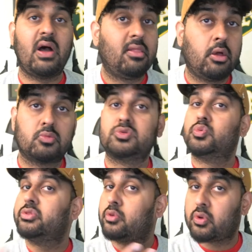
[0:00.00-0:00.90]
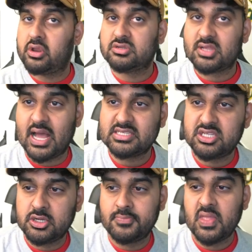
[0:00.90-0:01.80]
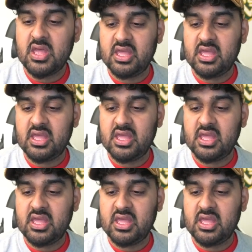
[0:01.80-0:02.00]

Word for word: Phylon was with the Raiders last year.